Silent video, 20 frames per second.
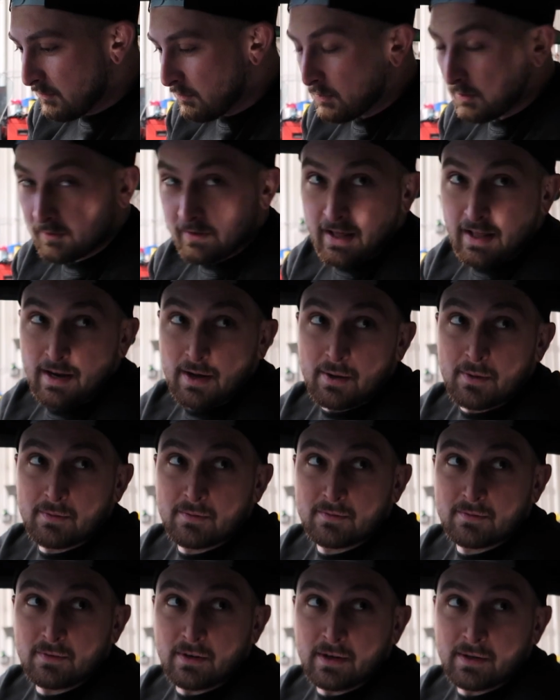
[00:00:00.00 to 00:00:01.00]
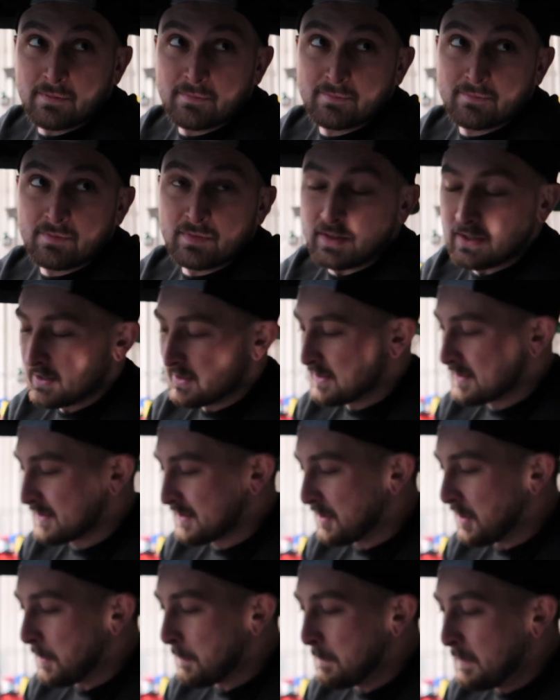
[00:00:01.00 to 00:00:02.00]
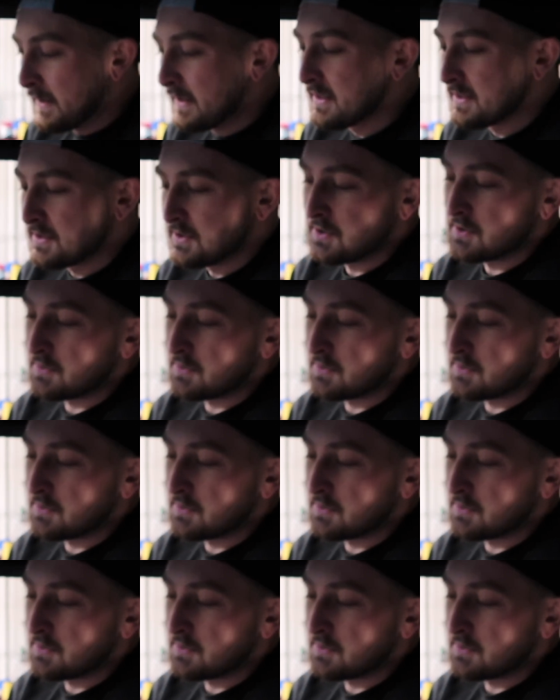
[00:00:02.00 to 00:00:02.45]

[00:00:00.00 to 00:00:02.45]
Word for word: roll that out, right? Yeah. Because our biggest